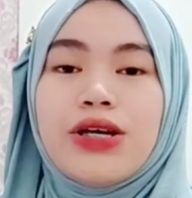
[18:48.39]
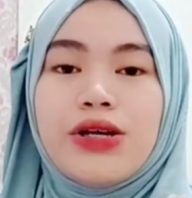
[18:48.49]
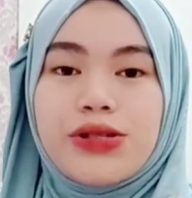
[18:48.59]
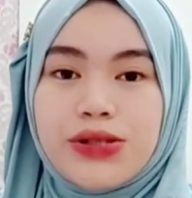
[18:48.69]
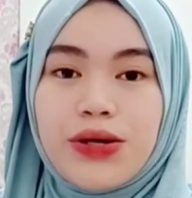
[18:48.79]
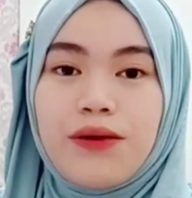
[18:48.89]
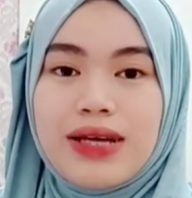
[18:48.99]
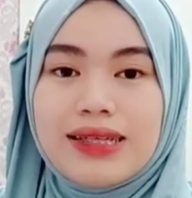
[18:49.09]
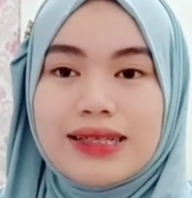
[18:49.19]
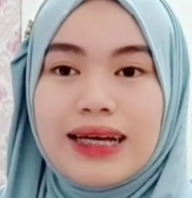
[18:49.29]
So
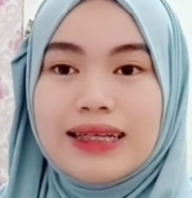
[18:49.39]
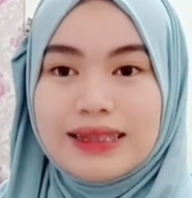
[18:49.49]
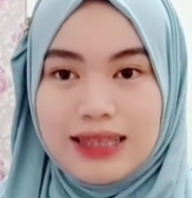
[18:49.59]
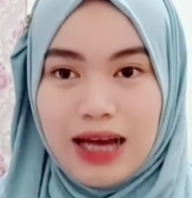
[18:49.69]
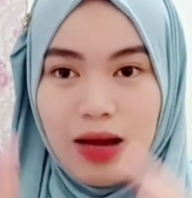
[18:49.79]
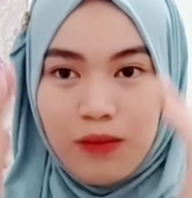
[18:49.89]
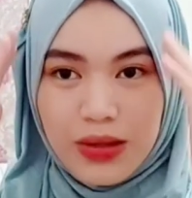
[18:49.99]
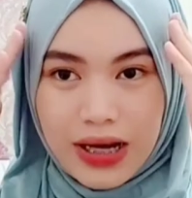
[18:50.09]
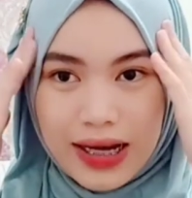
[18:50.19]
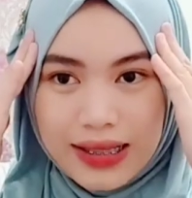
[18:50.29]
yes, guys, I'm
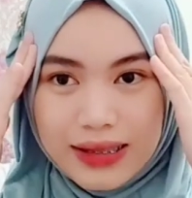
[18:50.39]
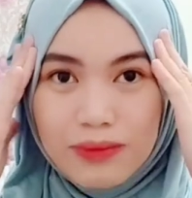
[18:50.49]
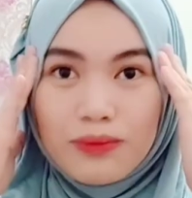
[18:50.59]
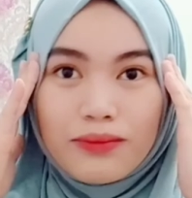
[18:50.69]
done.